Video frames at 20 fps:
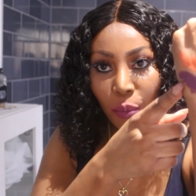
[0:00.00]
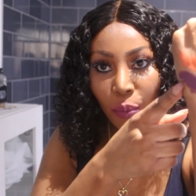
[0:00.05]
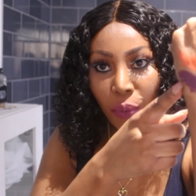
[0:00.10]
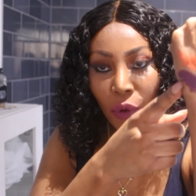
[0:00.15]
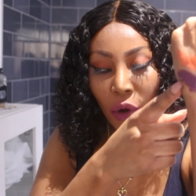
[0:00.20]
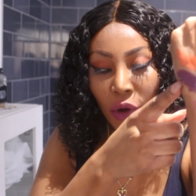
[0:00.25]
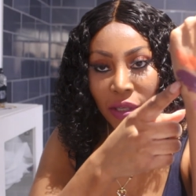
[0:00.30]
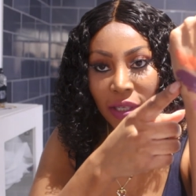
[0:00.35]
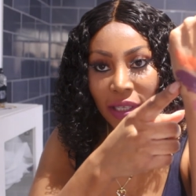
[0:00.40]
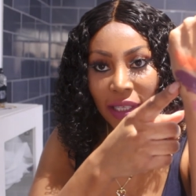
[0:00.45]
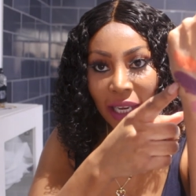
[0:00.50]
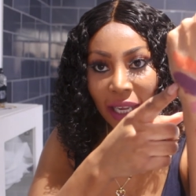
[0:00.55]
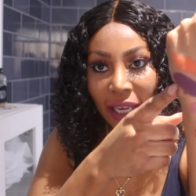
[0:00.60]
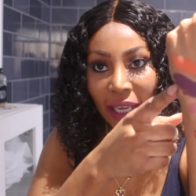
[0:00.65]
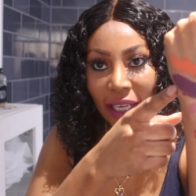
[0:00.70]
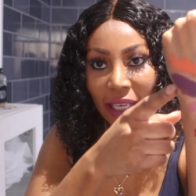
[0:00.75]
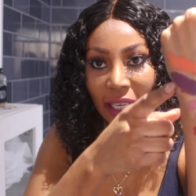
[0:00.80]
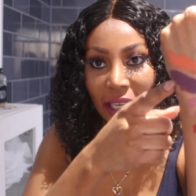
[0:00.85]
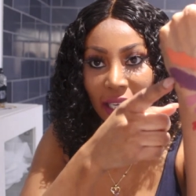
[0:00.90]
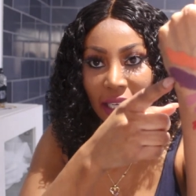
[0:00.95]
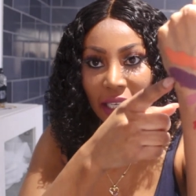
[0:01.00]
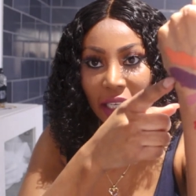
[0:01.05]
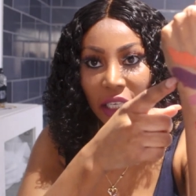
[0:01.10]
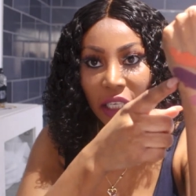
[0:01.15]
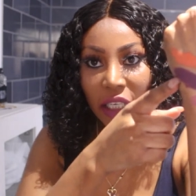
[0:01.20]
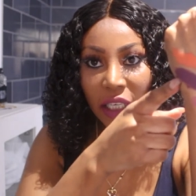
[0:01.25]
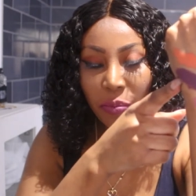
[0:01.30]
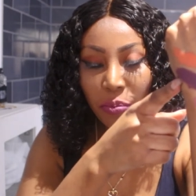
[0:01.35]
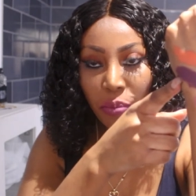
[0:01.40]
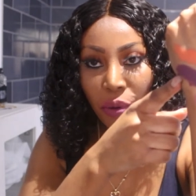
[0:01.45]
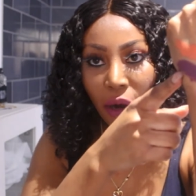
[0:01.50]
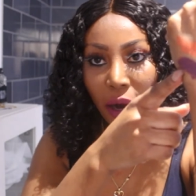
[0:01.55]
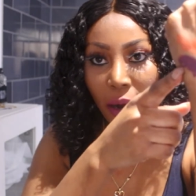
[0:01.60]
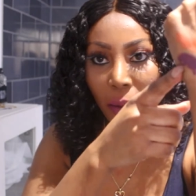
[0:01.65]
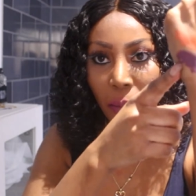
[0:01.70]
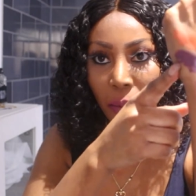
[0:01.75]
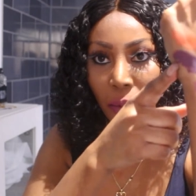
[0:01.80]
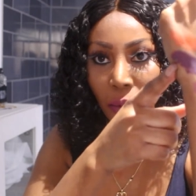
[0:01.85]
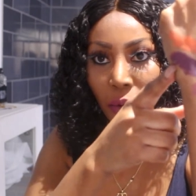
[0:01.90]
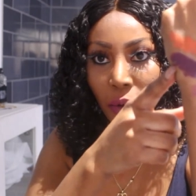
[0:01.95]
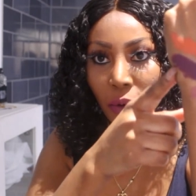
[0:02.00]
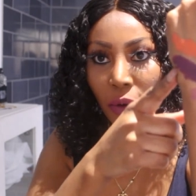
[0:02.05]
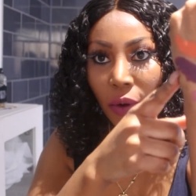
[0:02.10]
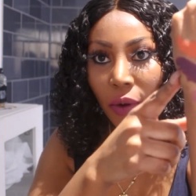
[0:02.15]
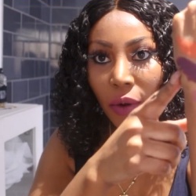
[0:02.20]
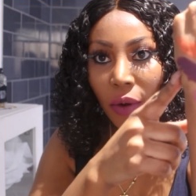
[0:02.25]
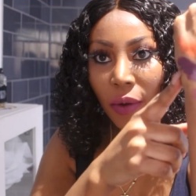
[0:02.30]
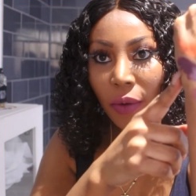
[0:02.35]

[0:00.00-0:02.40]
boss lady the deep purple